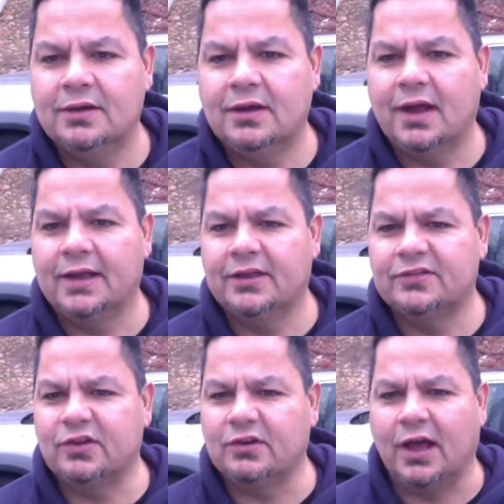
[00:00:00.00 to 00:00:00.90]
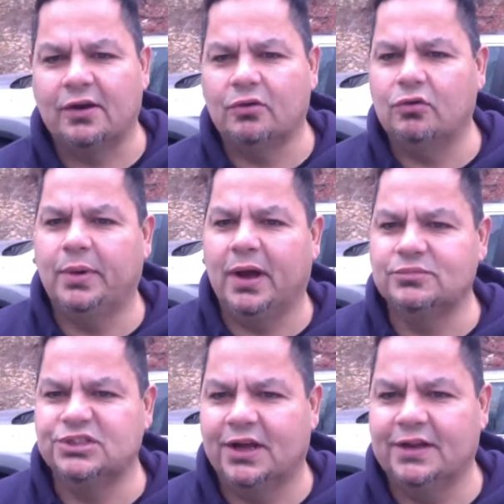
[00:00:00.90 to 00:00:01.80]
I guess I don't know who
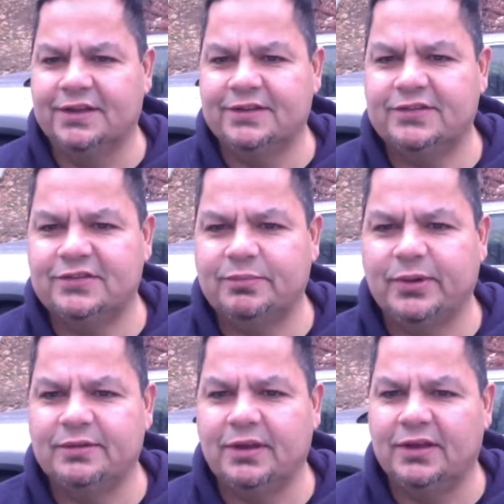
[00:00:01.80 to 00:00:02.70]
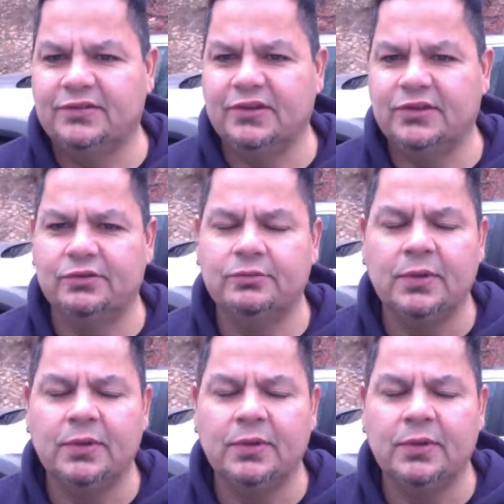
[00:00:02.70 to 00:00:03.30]
Bob John is, but I see you.